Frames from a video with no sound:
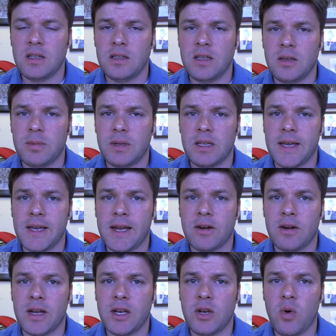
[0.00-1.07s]
a little bit
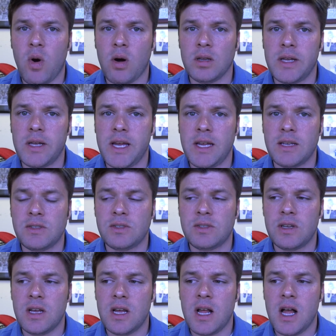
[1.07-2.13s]
later in New
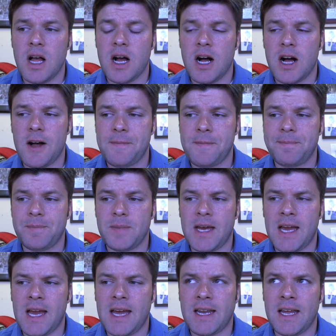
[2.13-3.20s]
Orleans,
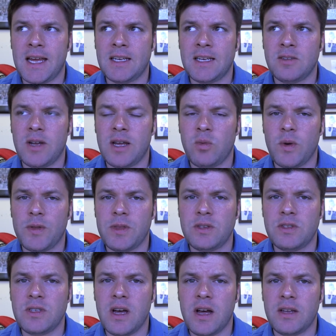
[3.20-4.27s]
and what
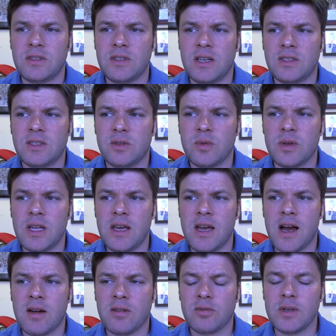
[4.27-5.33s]
this does is it
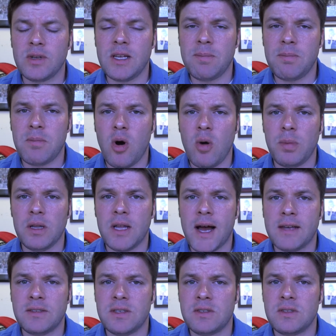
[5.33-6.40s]
really
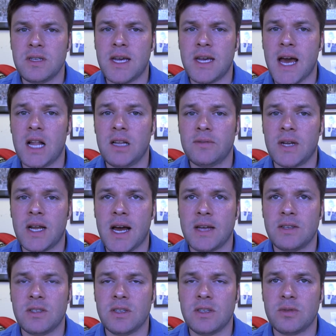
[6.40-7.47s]
mobilizes,
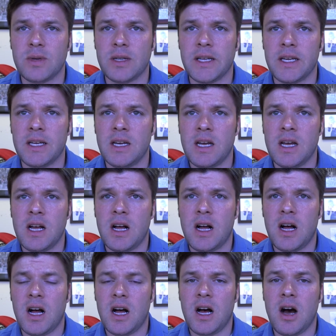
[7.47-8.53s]
galvanizes really,
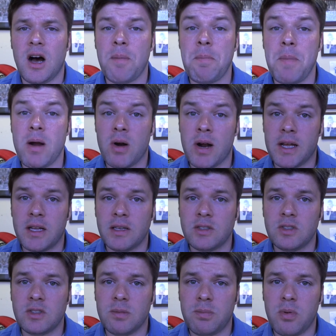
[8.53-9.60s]
American
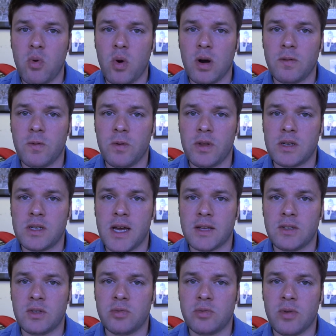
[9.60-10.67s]
support for the
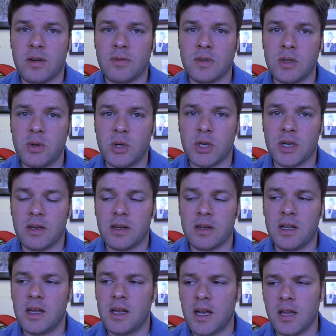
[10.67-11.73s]
Texas Revolution.
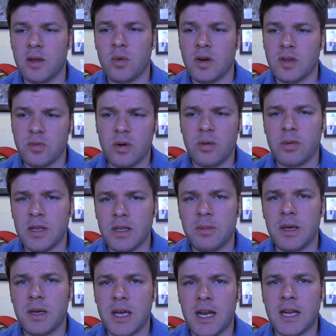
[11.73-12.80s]
In other words, we're really
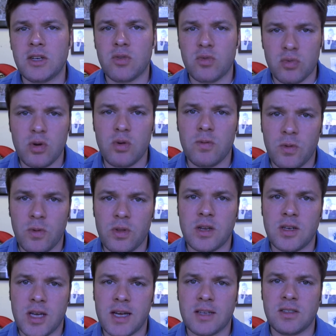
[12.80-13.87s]
beginning to root for
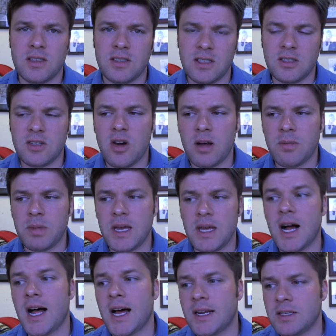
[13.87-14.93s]
the Texans. It's gone
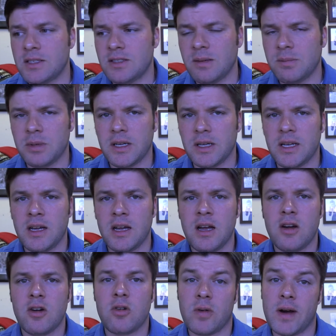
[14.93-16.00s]
beyond simply
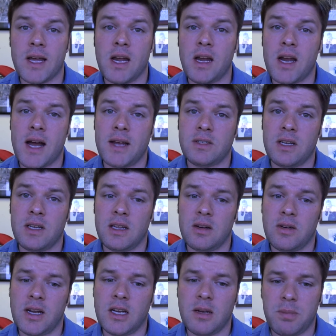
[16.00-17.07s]
recognizing
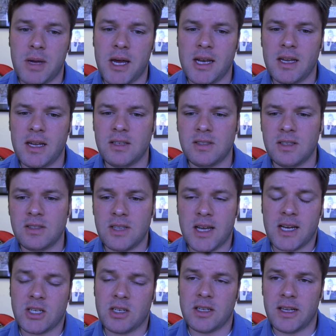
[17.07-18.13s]
their independence. It's
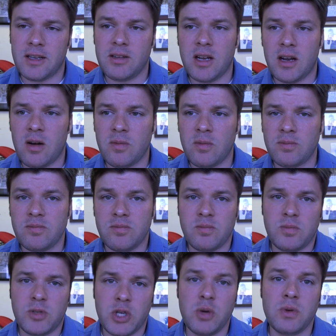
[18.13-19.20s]
actually,
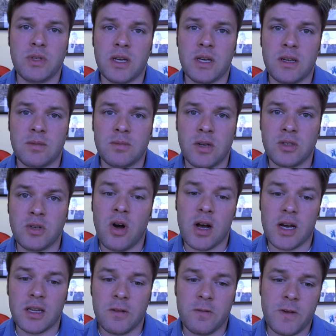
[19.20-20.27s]
choosing a
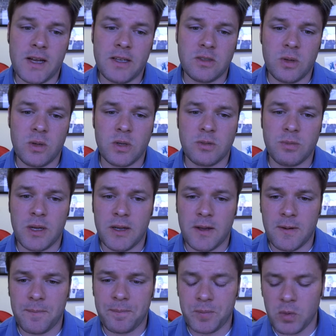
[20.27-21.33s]
dog in the fight, so to speak.
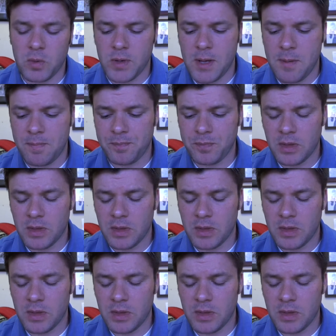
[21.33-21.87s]
Okay.